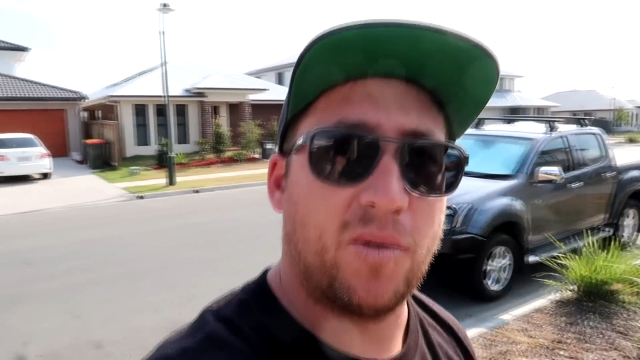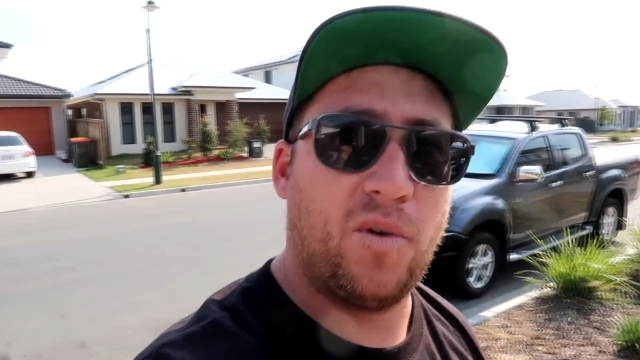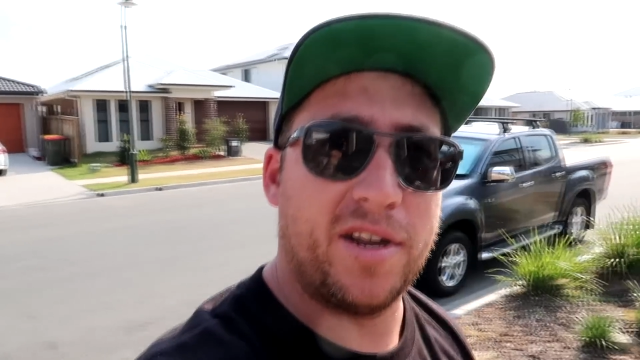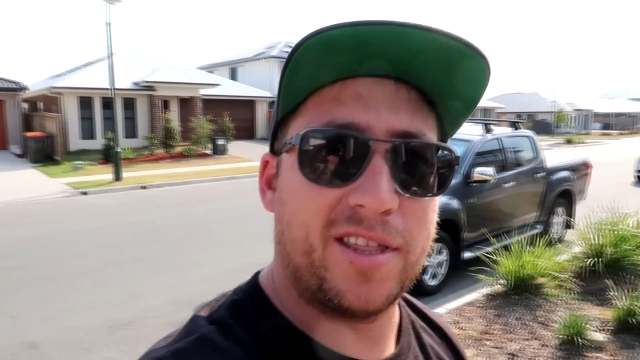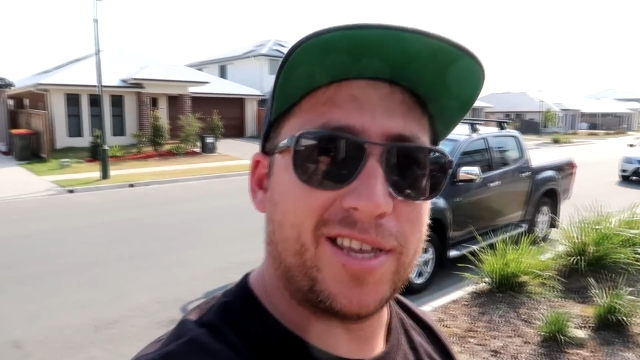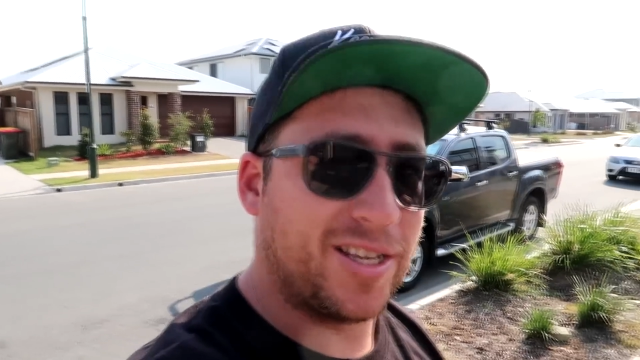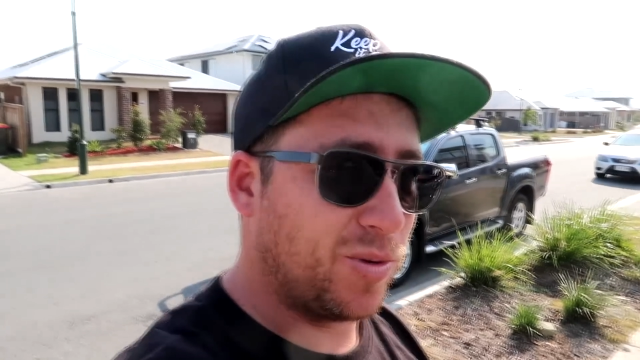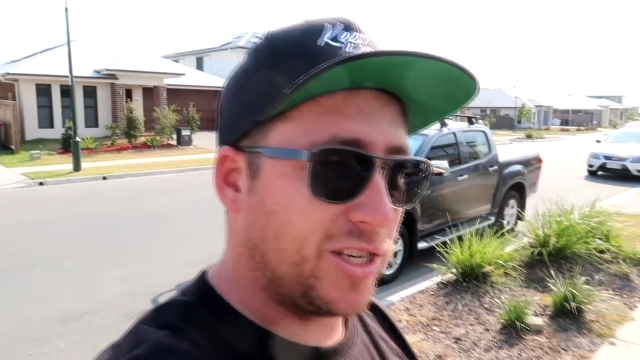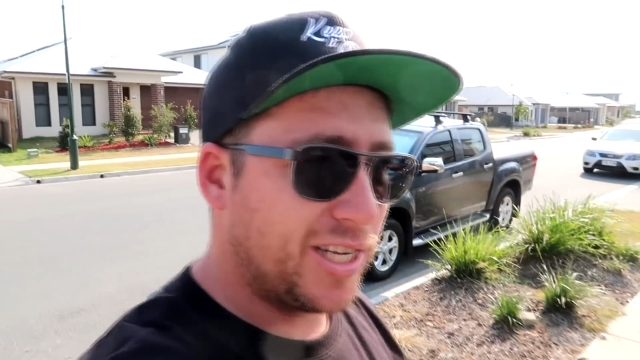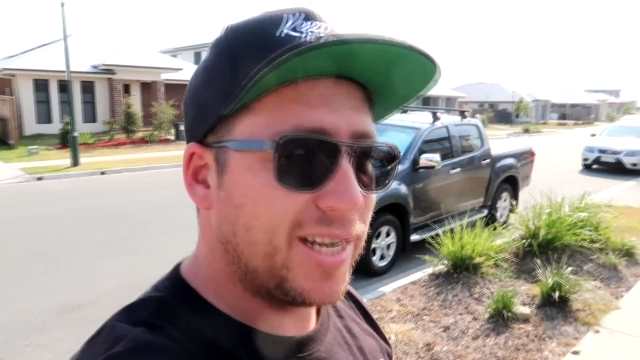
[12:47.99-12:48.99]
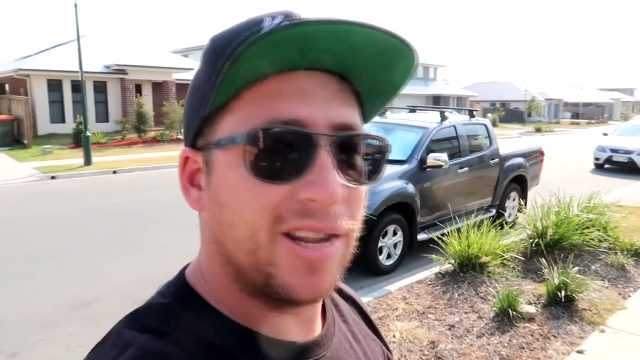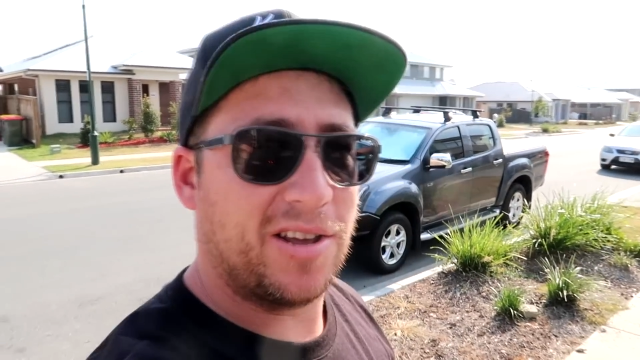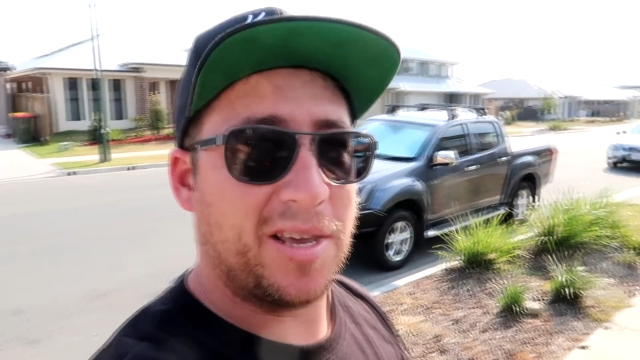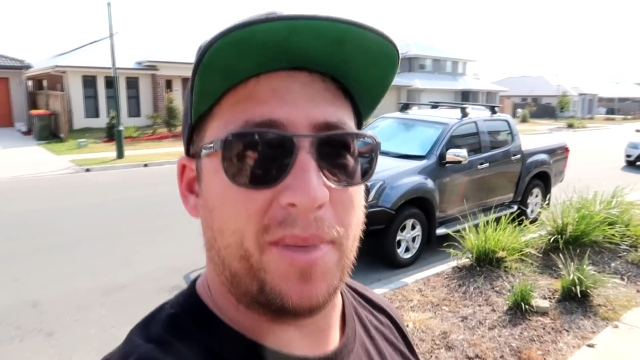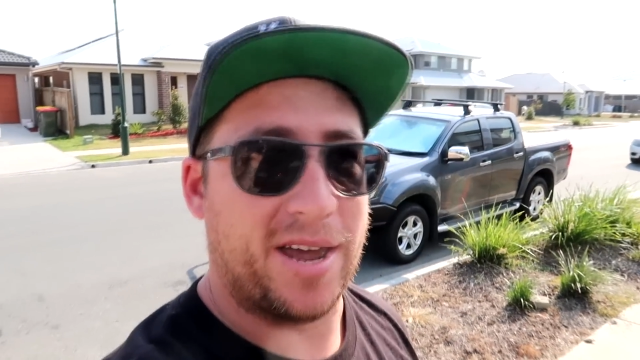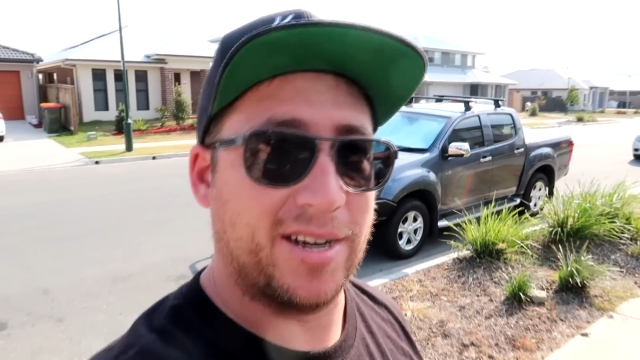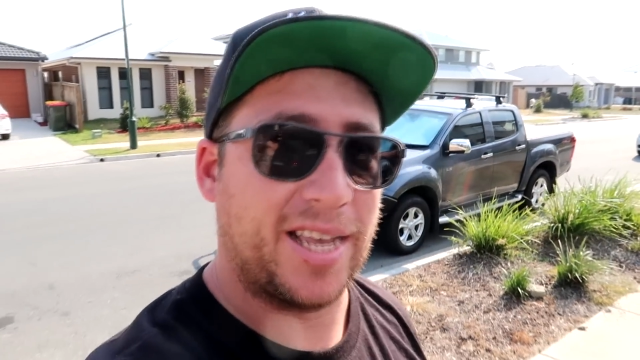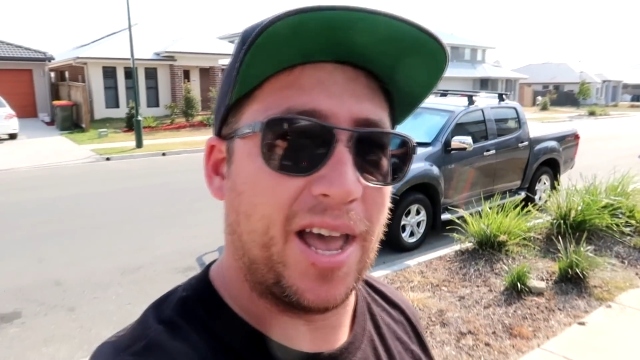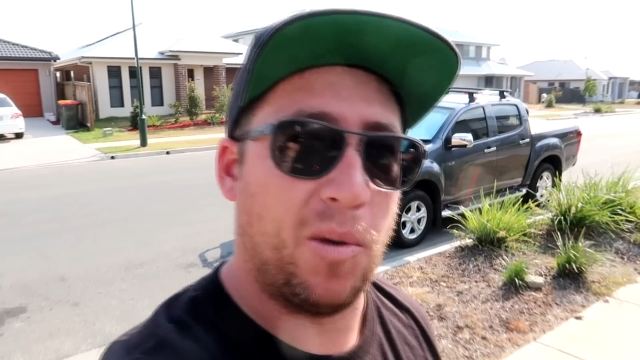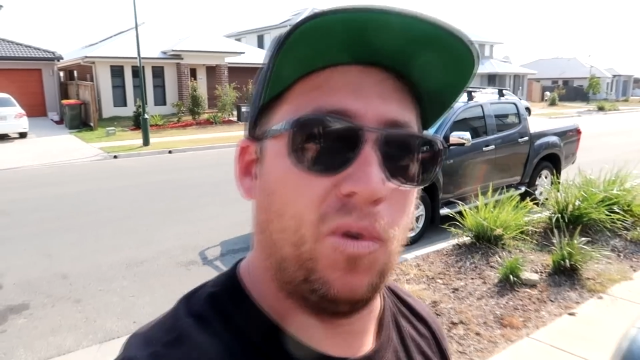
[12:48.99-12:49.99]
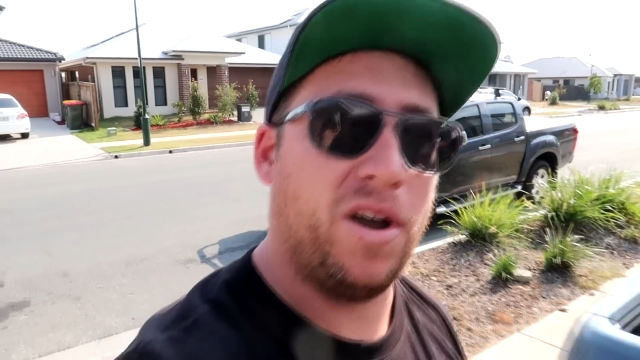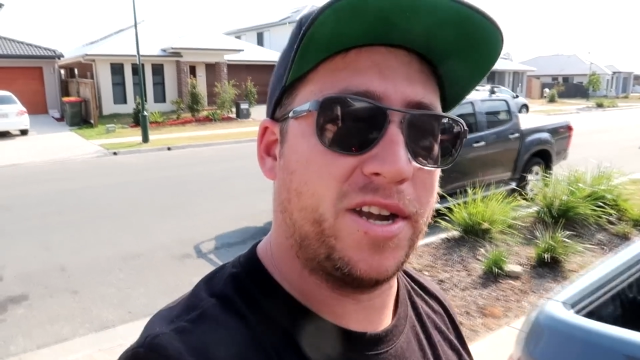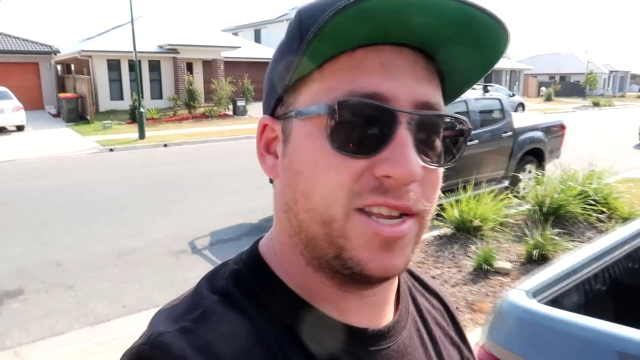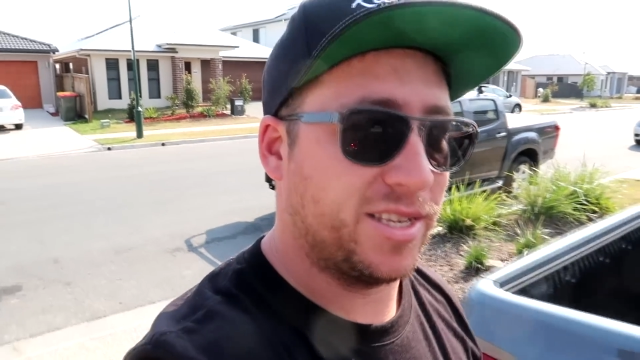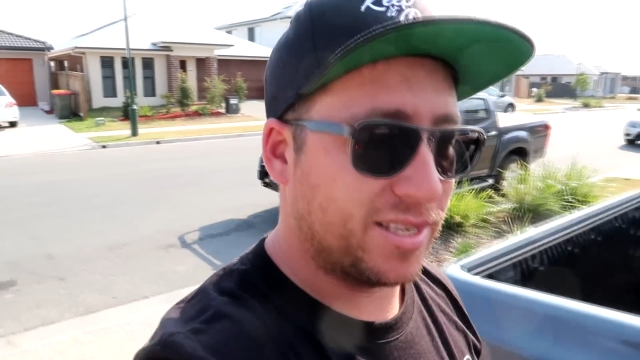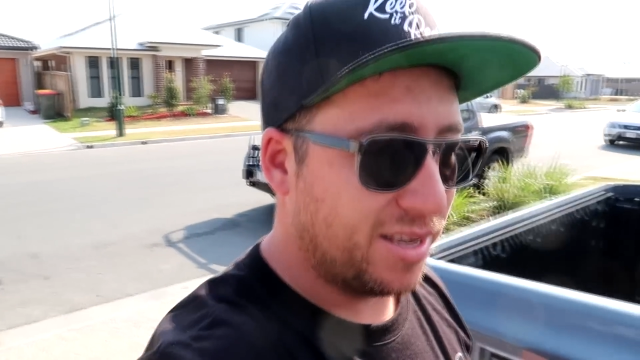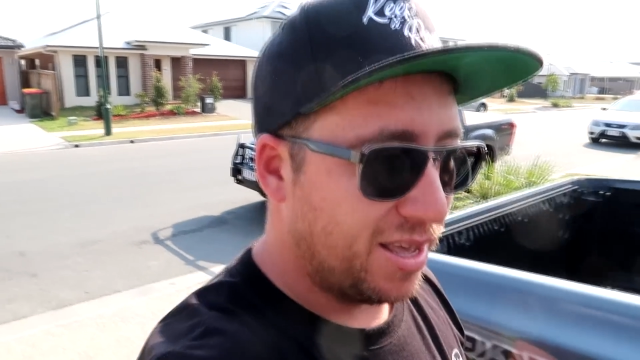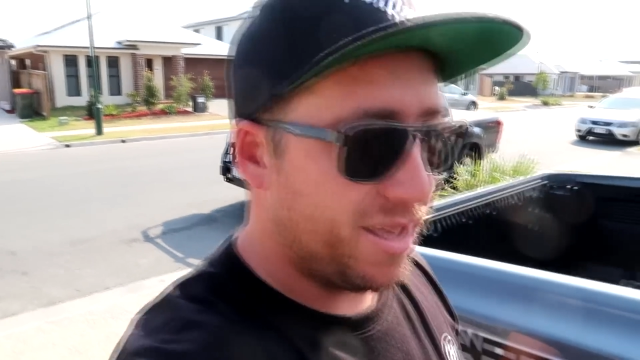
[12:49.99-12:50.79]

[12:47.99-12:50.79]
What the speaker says: one of the things we didn't like about it is how wide it is.